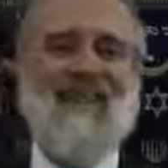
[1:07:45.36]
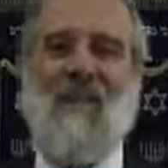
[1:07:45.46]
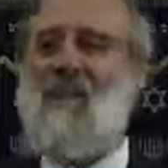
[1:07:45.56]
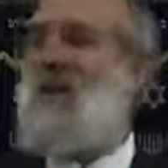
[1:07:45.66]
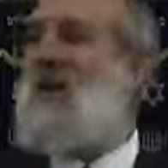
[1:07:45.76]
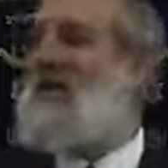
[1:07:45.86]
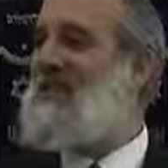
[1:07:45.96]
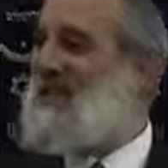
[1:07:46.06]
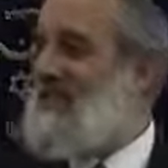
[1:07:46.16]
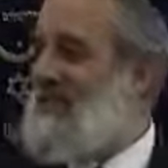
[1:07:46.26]
people who are
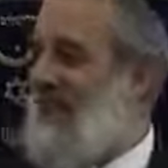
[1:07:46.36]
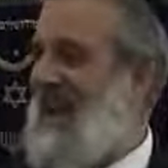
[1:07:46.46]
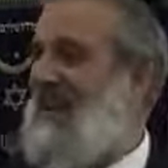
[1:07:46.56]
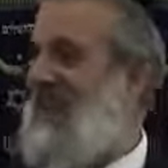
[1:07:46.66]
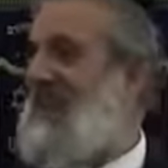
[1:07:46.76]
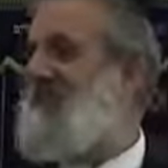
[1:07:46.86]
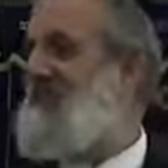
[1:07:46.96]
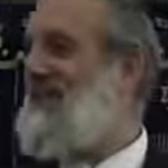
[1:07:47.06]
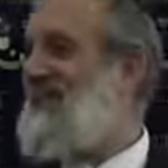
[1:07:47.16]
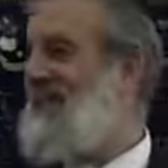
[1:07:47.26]
just exact
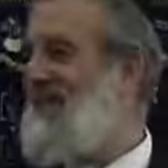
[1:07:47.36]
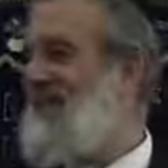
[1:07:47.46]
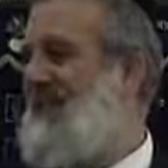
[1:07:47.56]
opposite,